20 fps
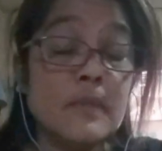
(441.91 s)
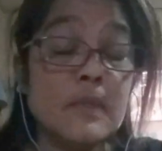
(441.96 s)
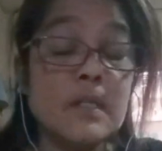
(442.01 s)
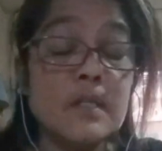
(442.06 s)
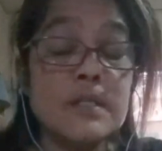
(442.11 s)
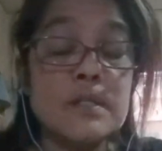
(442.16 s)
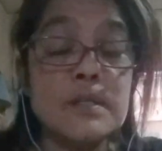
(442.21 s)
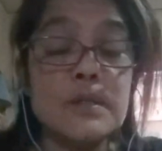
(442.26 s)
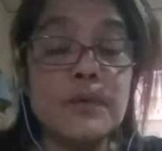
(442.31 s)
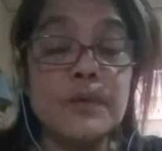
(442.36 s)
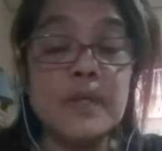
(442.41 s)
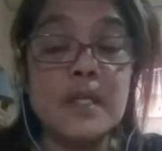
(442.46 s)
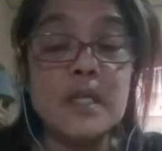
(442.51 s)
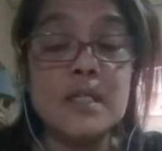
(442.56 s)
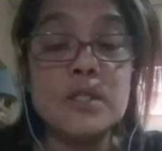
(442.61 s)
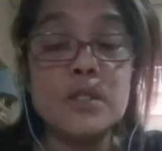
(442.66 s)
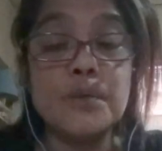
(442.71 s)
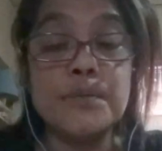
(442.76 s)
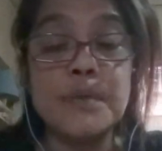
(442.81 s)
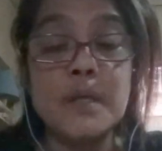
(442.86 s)

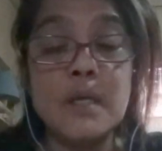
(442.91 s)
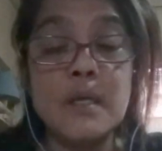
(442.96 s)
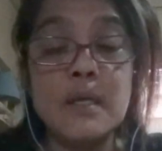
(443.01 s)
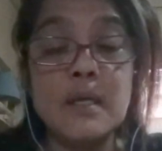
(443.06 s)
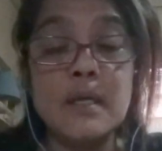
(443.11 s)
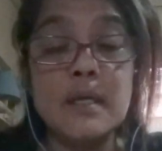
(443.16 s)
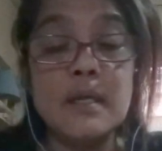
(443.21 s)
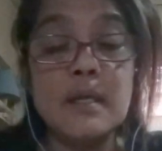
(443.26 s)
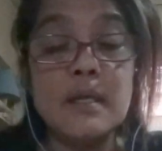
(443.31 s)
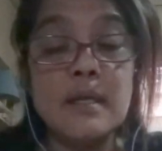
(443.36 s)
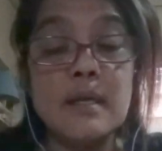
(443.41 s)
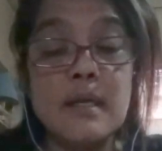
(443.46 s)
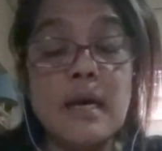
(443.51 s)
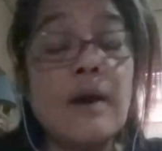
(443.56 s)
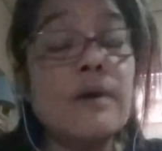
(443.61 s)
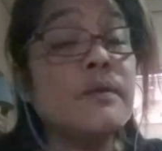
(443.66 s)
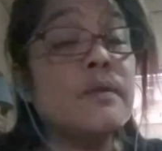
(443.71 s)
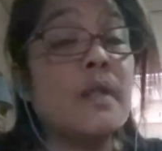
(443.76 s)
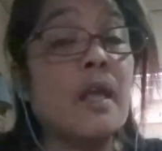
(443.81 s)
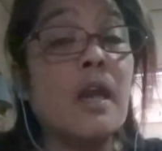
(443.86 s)
to be
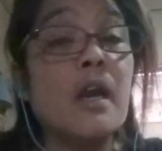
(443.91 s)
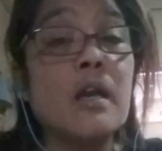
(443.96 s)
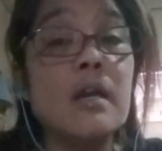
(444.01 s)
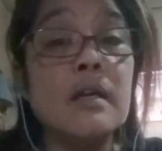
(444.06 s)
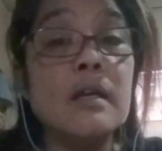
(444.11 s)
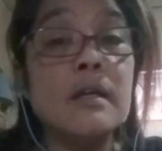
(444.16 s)
out there.